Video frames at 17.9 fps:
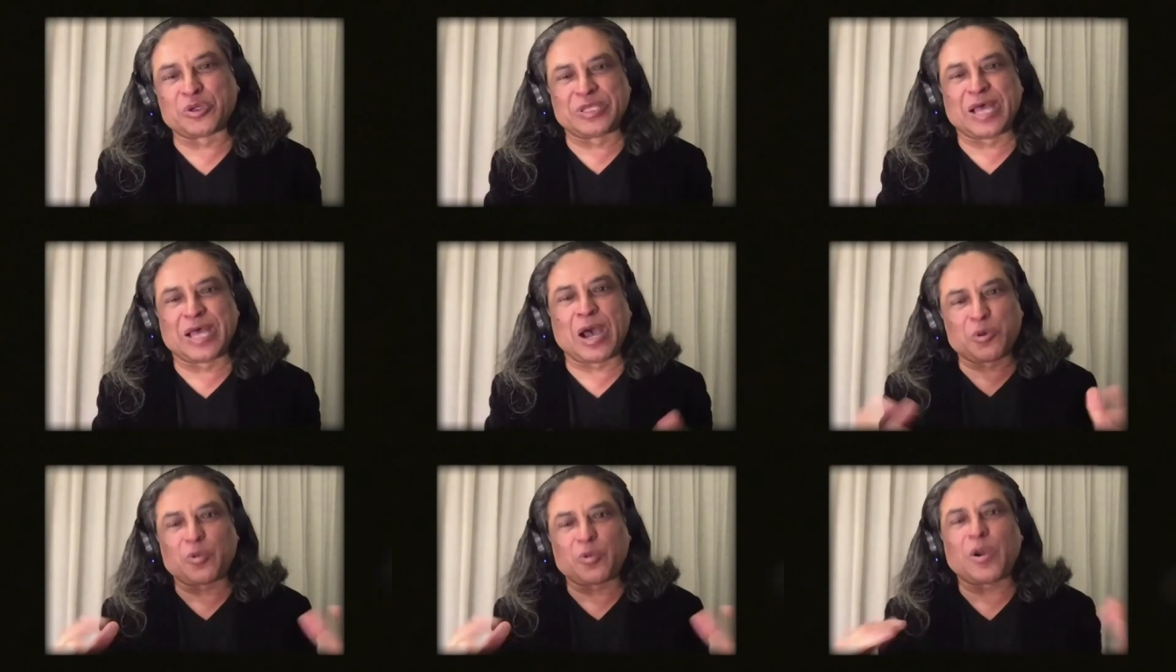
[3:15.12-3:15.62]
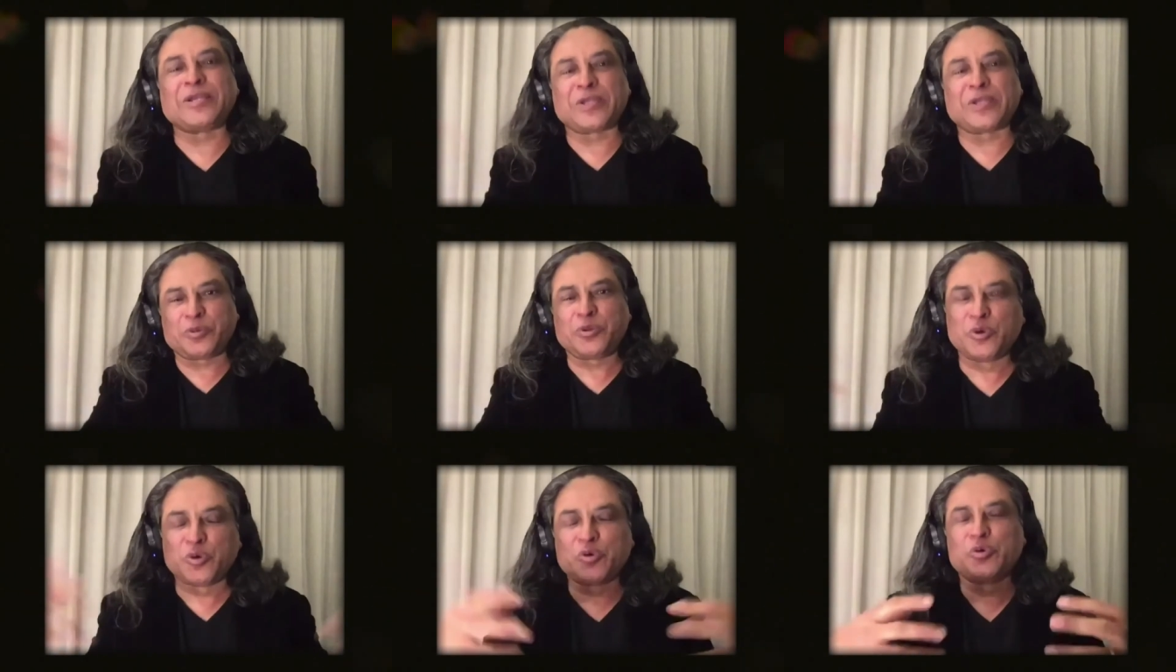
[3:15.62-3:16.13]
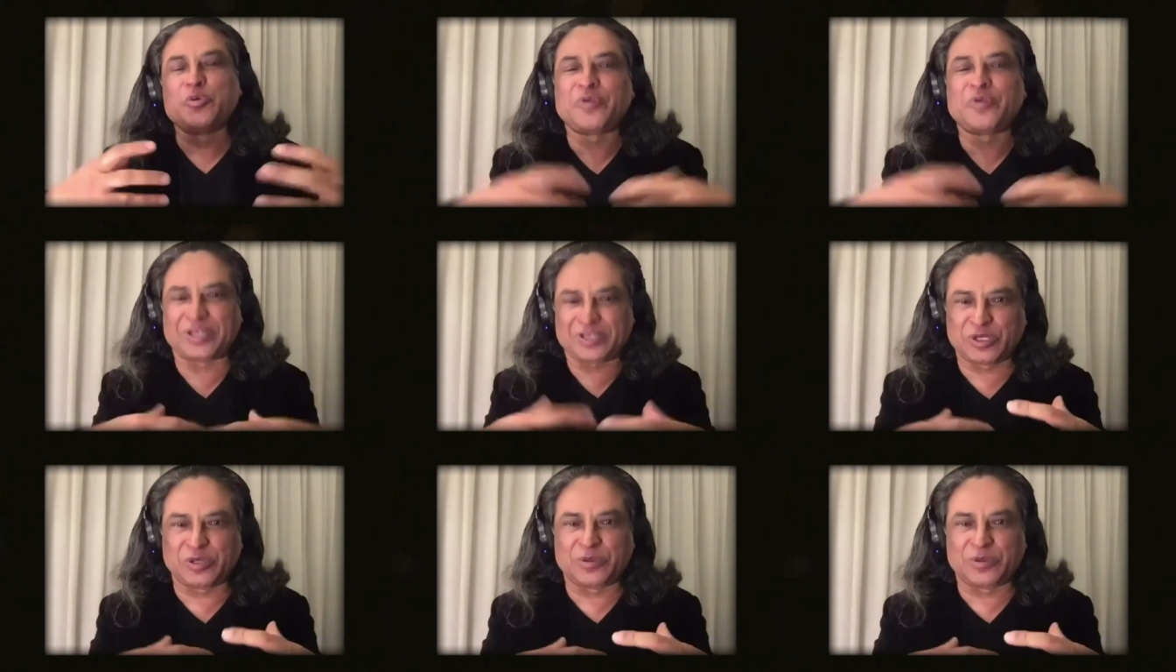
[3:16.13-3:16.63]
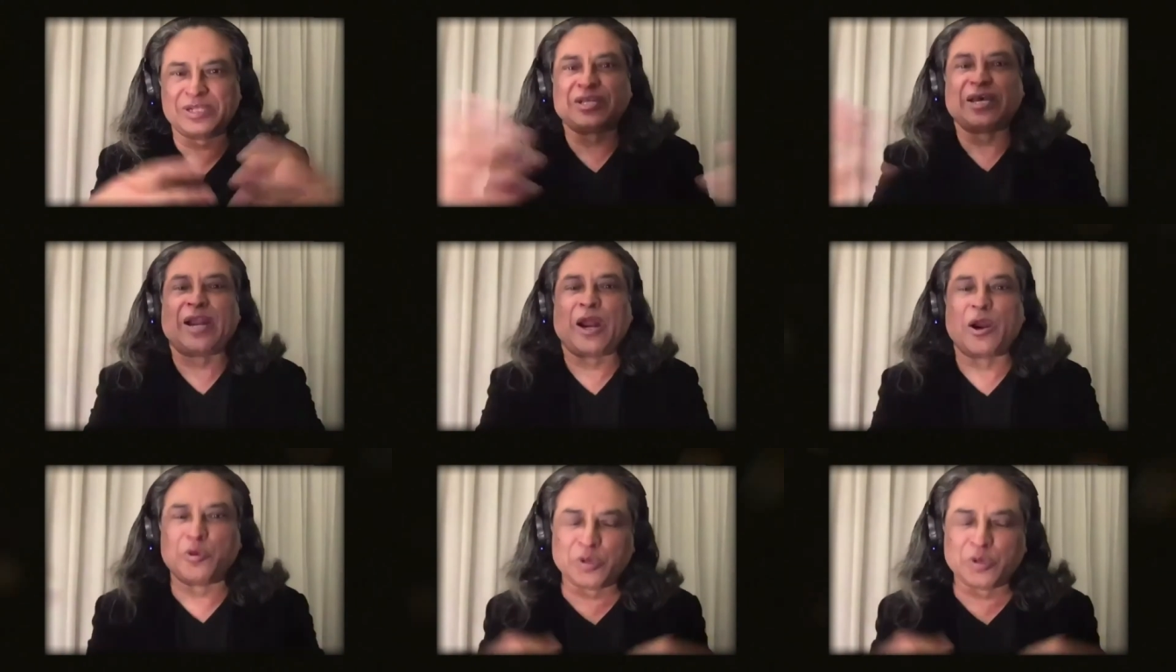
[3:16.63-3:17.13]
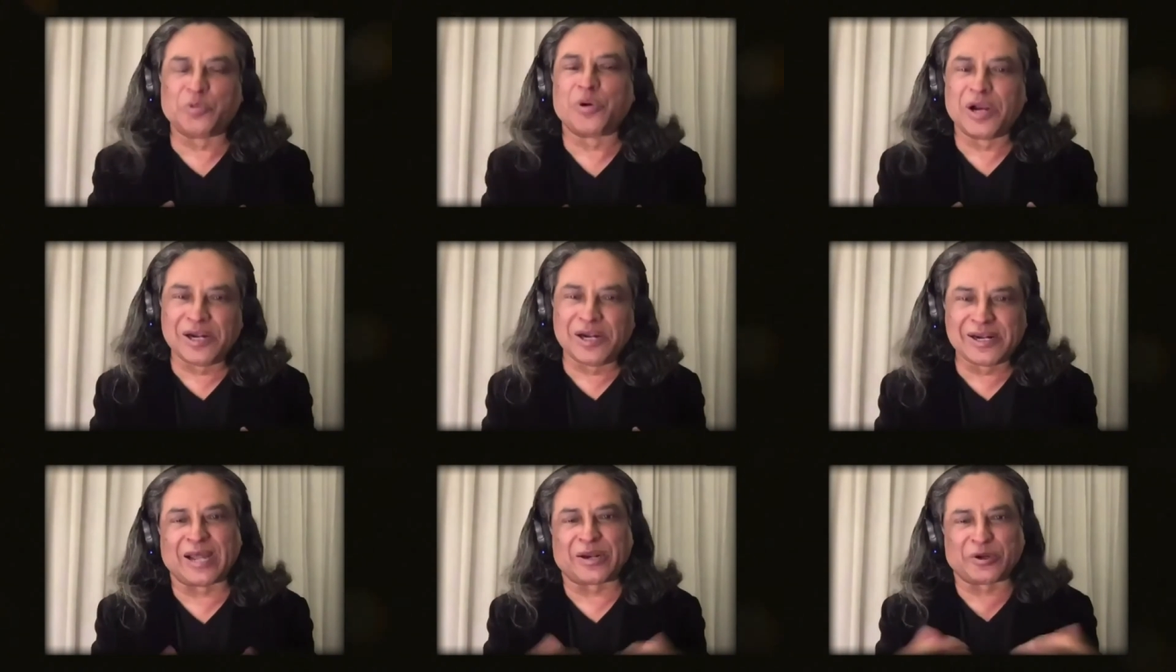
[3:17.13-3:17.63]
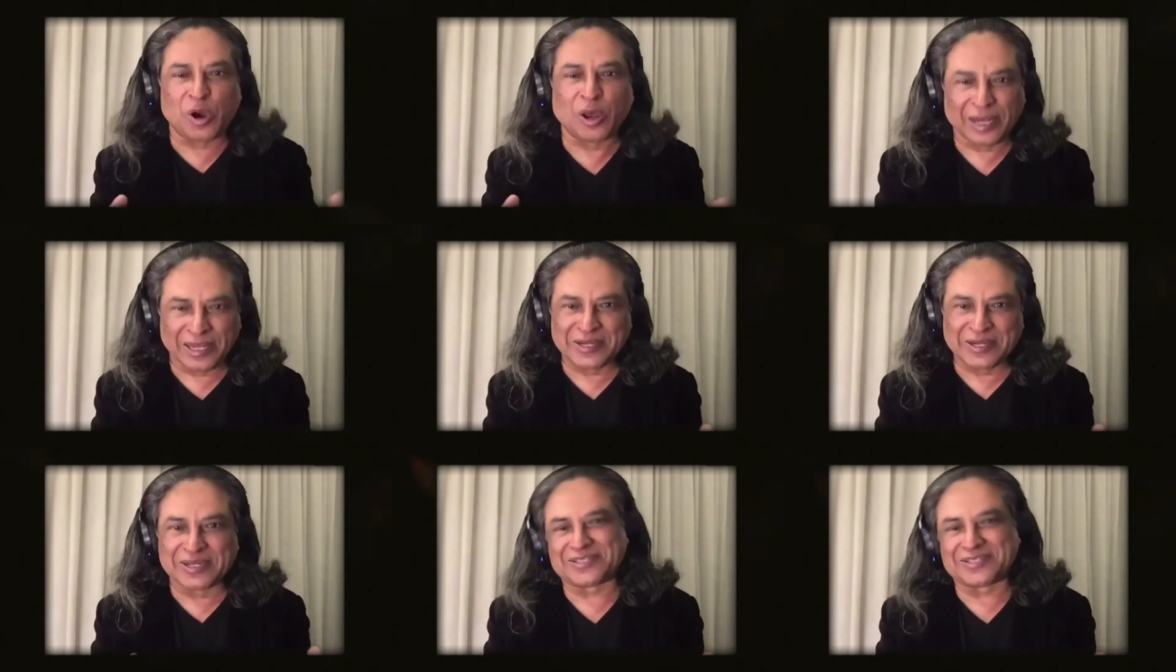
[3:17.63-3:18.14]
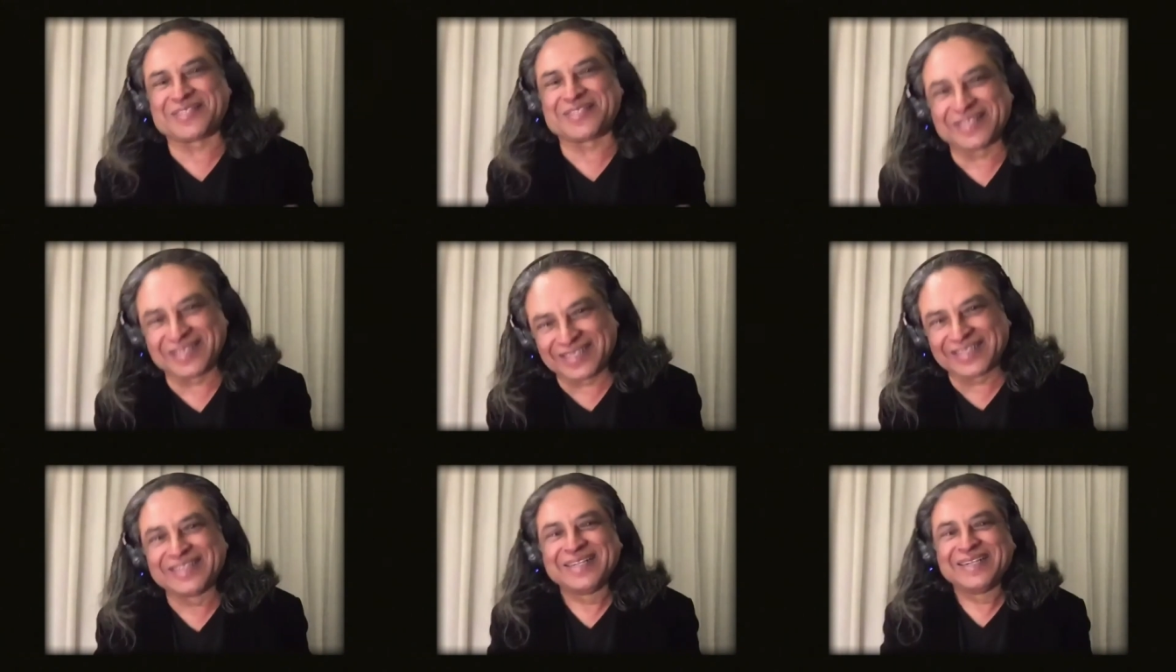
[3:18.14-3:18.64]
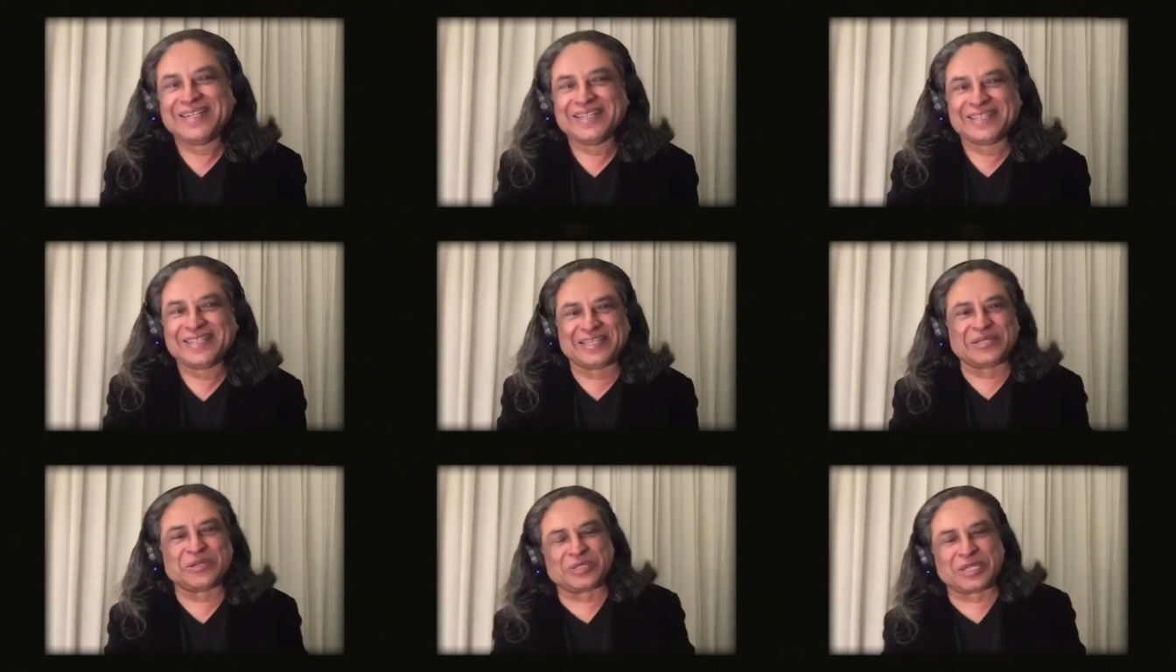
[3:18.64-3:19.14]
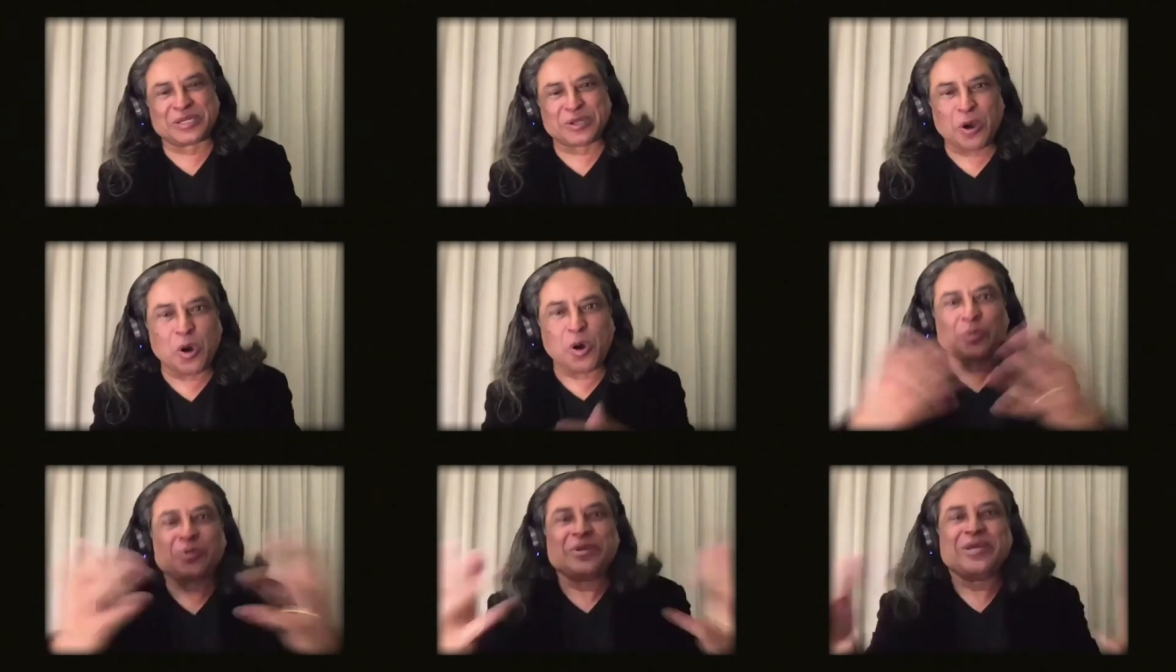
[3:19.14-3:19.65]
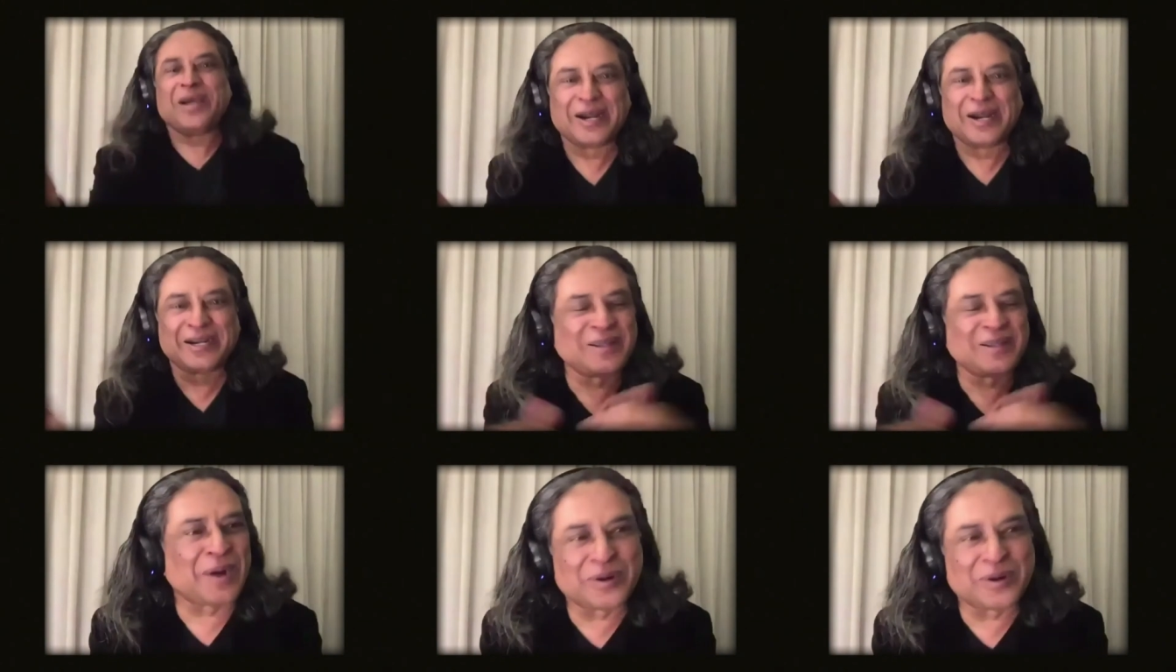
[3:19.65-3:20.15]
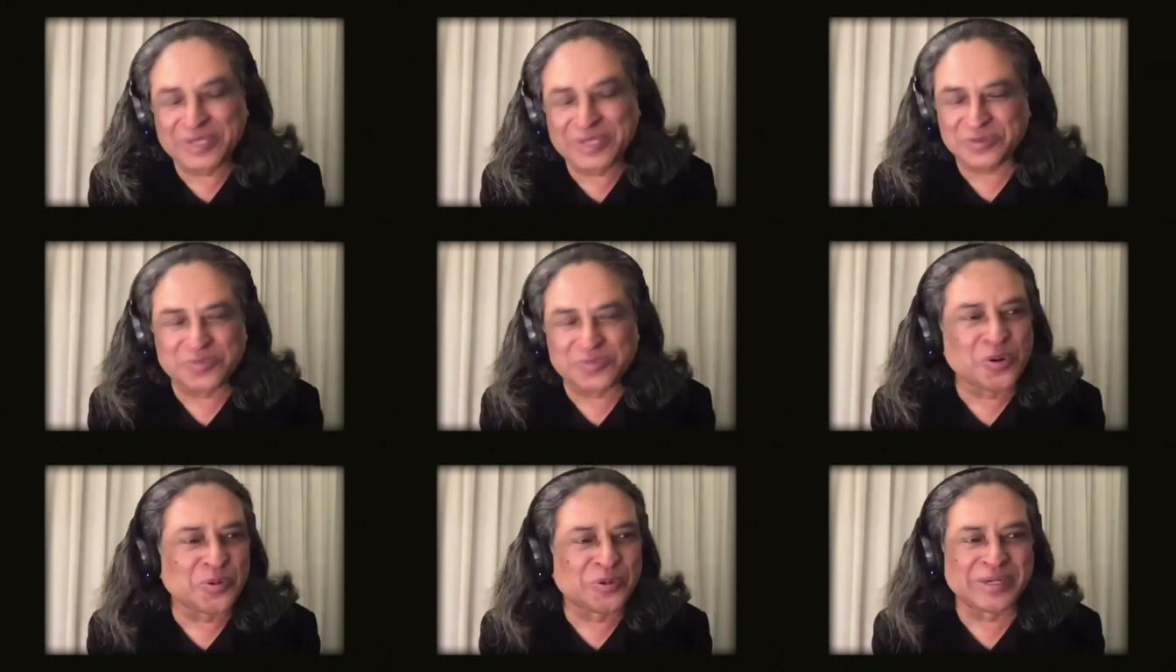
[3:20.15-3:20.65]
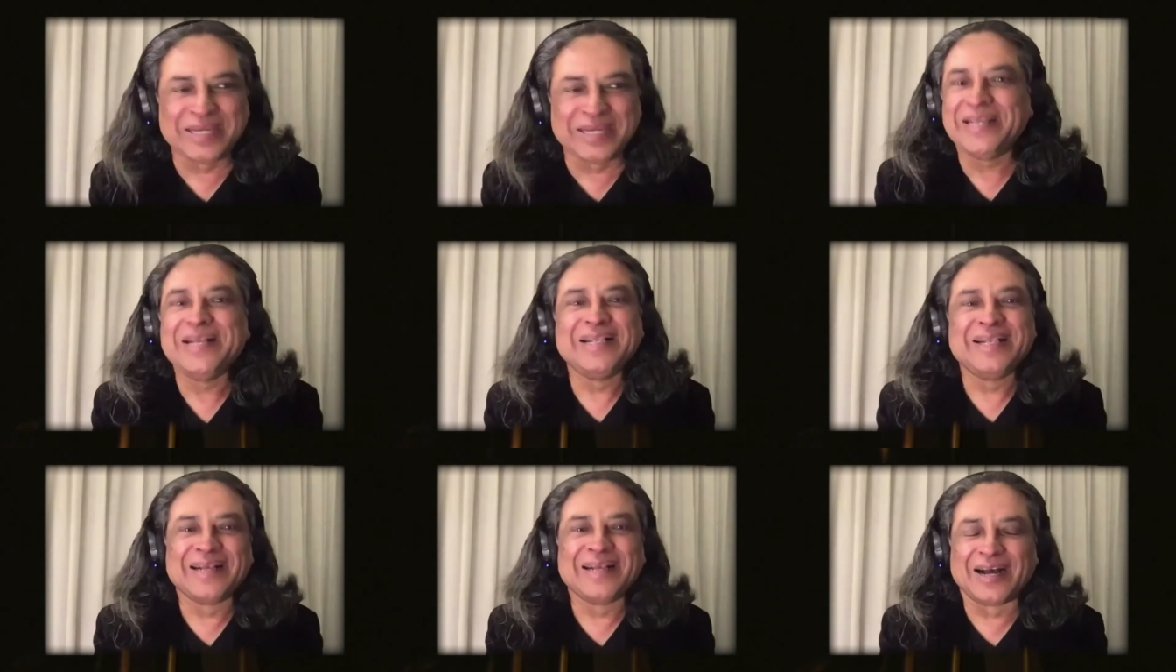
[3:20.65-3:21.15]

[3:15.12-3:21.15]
now quite a few festivals around the world are calling us, you know, that, oh, we heard about this movie.